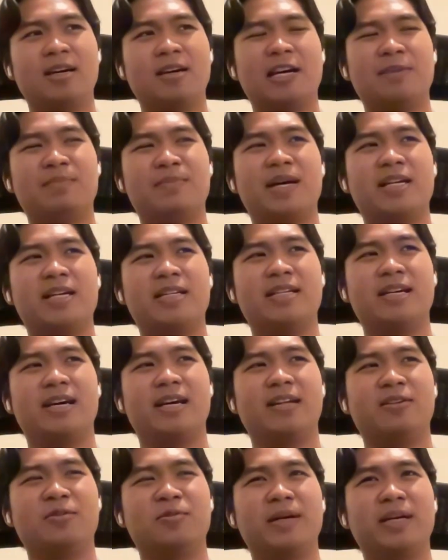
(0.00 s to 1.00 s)
And my
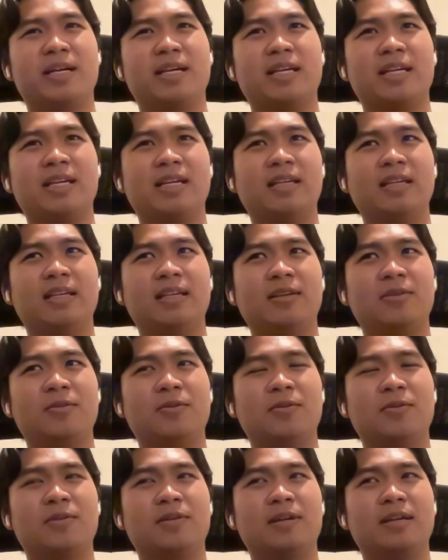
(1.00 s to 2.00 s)
dad, the way he
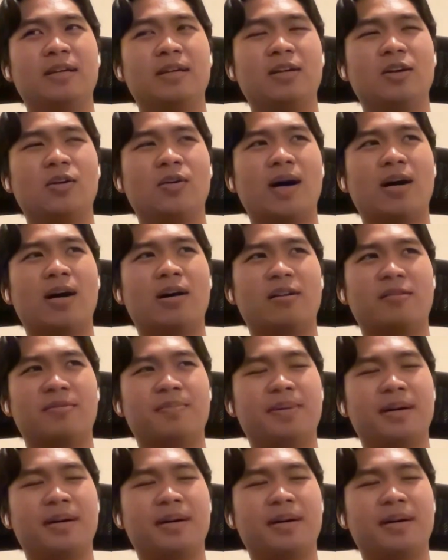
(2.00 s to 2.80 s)
go out of